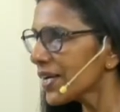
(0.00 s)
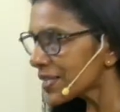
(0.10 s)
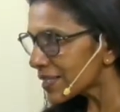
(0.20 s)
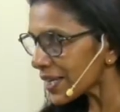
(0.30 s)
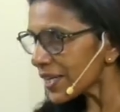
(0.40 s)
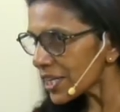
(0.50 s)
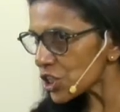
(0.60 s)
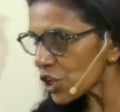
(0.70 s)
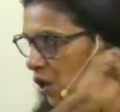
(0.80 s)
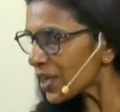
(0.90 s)
Sin
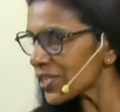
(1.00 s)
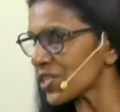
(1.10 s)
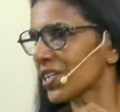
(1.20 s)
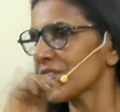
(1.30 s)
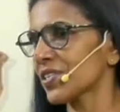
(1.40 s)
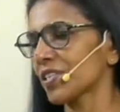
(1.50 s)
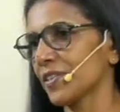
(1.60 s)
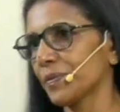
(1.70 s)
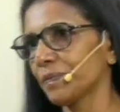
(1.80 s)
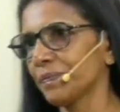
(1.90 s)
is lawlessness.